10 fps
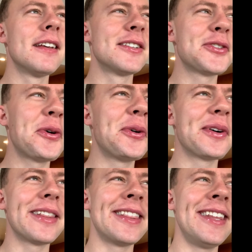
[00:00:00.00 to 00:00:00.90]
So
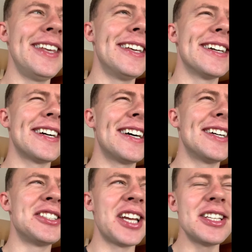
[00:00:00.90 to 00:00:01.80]

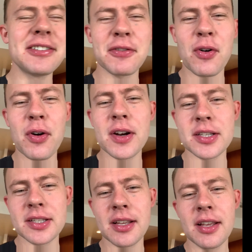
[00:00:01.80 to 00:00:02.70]
the change of
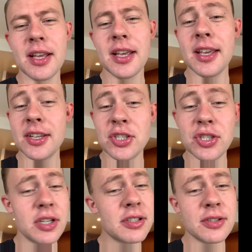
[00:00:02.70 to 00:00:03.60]
course is
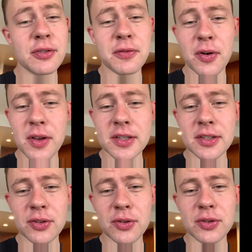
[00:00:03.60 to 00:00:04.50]
just to focus
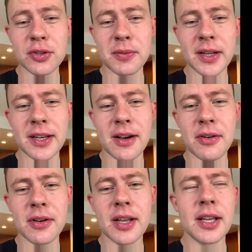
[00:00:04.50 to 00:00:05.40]
on YouTube right now.
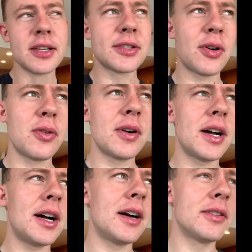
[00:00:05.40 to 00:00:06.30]
So
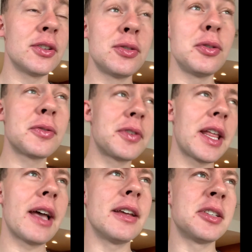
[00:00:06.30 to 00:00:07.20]
the tools for
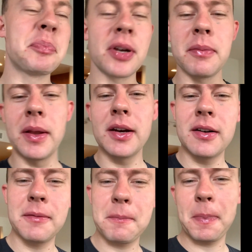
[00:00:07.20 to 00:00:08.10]
that is
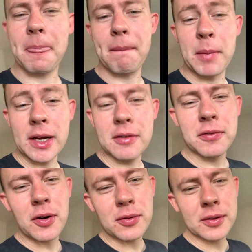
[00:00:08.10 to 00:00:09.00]
Premiere,
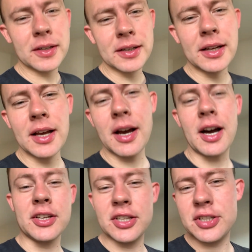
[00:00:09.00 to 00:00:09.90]
microphone,
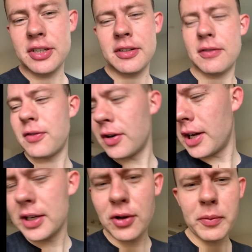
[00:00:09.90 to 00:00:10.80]
Audition for
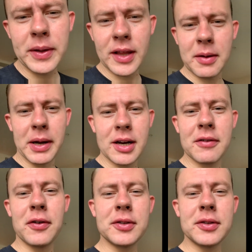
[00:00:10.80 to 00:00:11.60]
Adobe like microphone